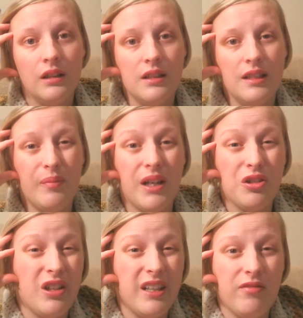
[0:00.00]
Is that bad?
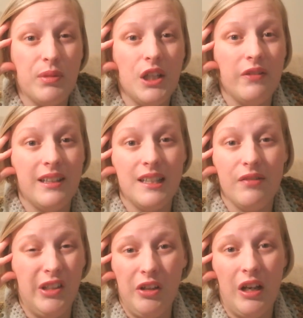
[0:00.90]
Should I even be doing this if I
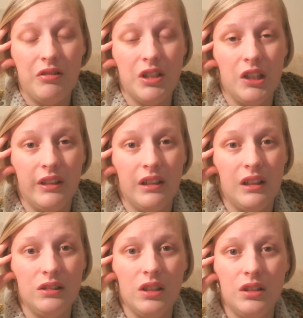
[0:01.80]
don't know how to do it?
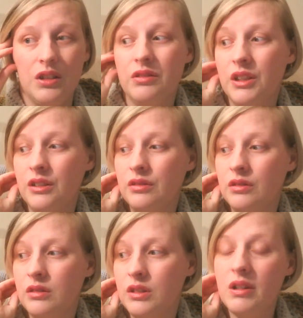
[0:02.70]
I don't know.
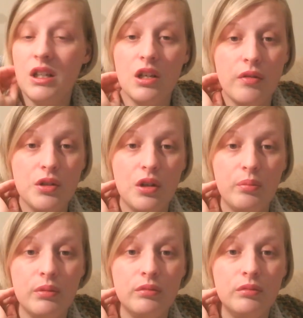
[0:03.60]
Do I learn on the
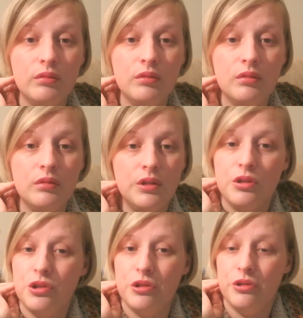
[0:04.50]
job? Not
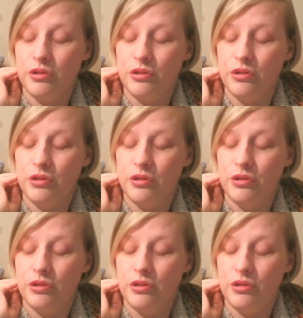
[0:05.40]
sure.